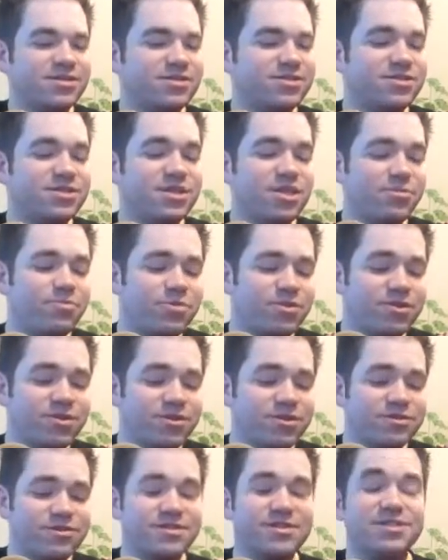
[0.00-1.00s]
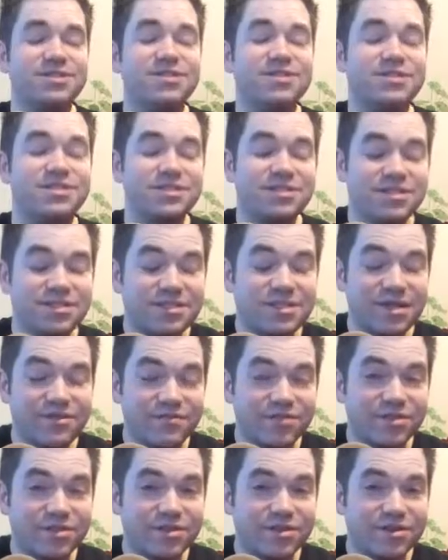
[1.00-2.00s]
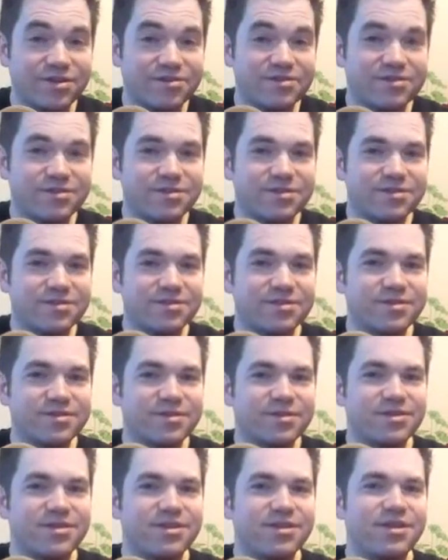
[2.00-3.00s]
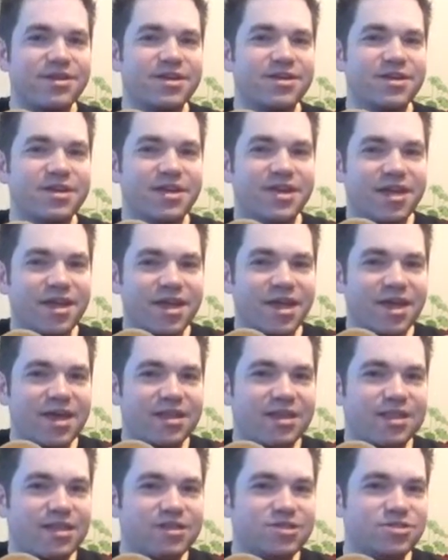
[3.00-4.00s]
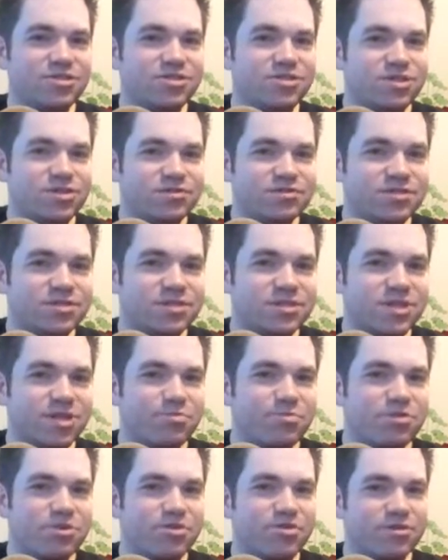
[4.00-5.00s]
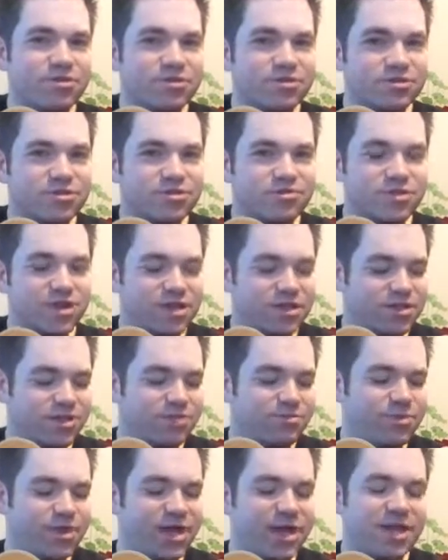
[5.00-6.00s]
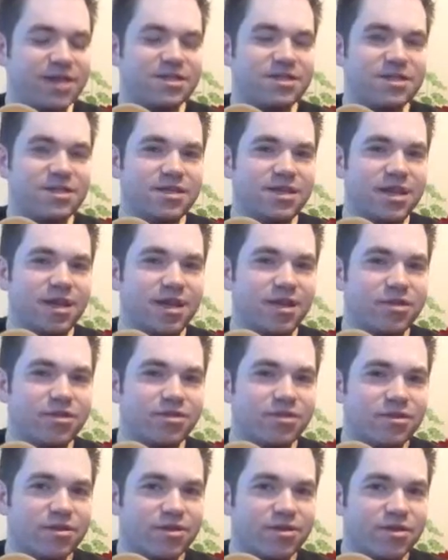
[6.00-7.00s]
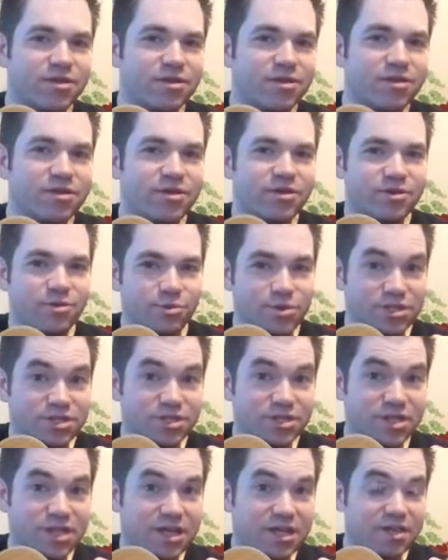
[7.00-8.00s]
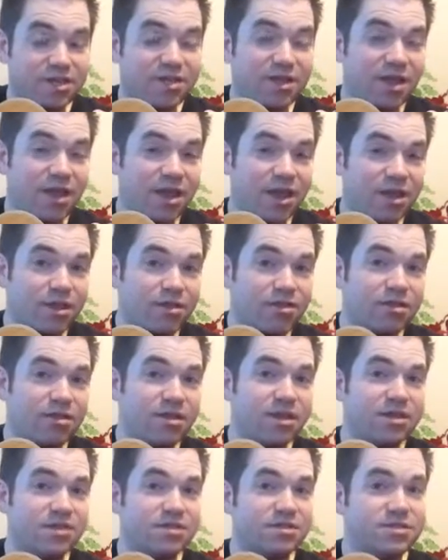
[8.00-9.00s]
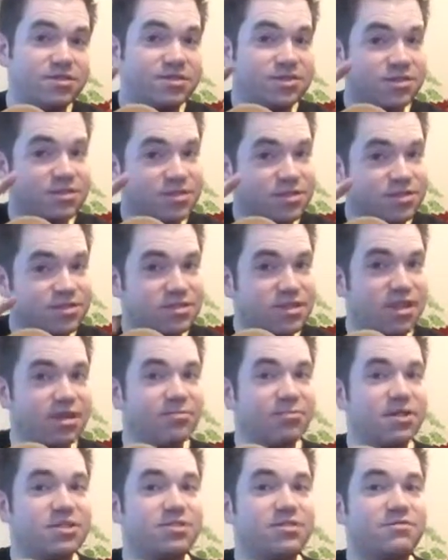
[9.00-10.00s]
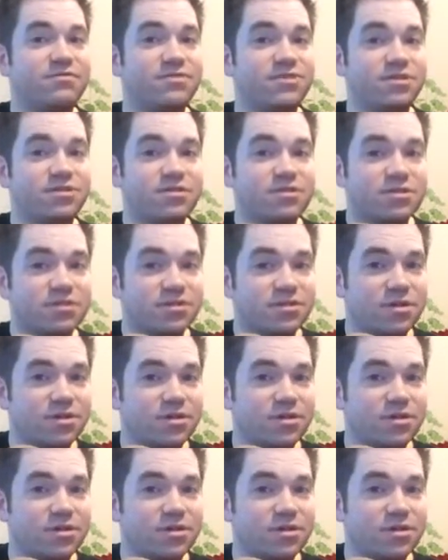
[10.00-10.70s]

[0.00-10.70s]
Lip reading: skip a note to the 7th note, and then don't skip a note, go directly back to the 8th, which again, the 8th is the same as the first.